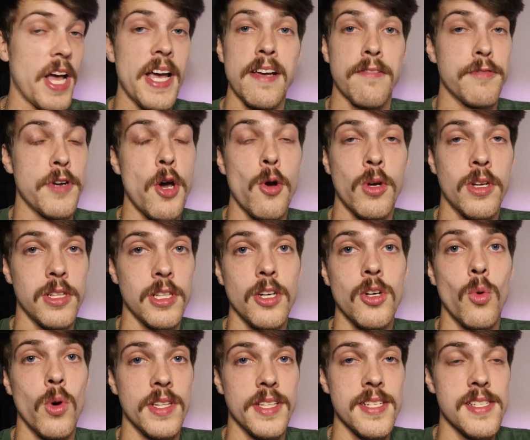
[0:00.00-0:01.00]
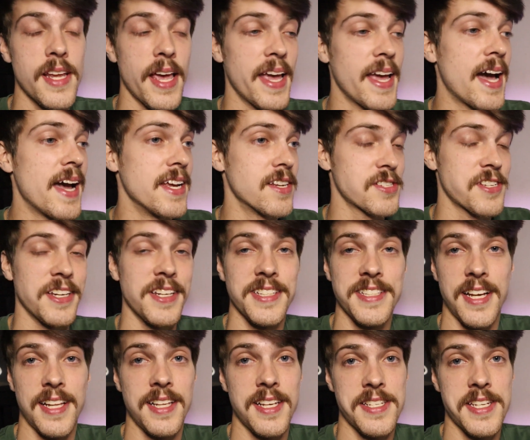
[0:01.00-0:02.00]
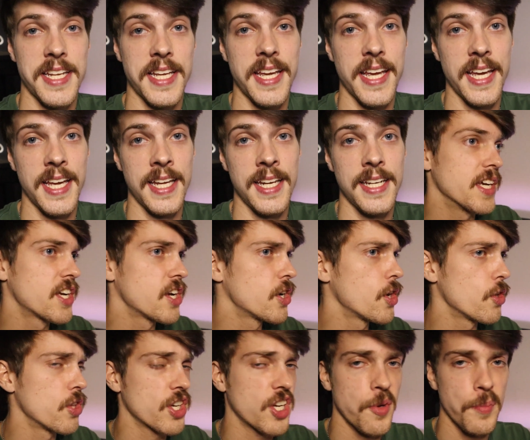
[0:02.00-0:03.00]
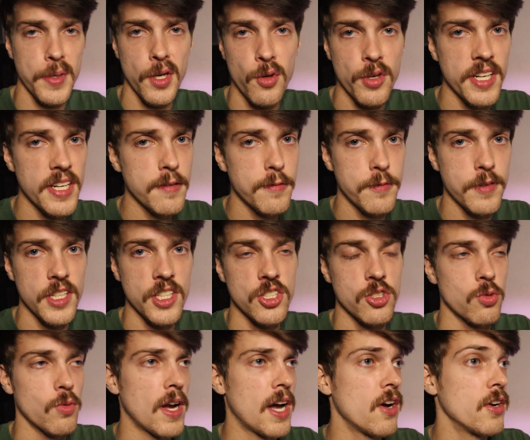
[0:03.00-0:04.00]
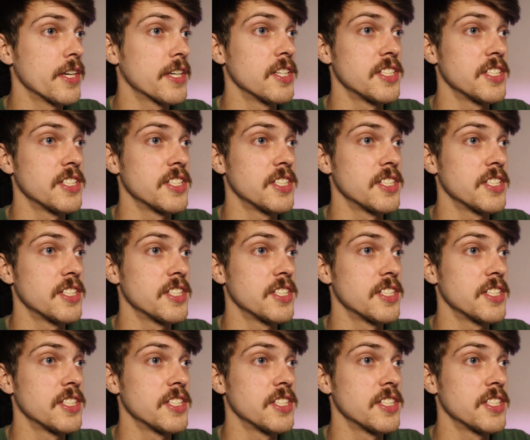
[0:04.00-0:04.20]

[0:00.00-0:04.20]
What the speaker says: I have no clue what this AI is going to tell us to get. It could go the community fish route.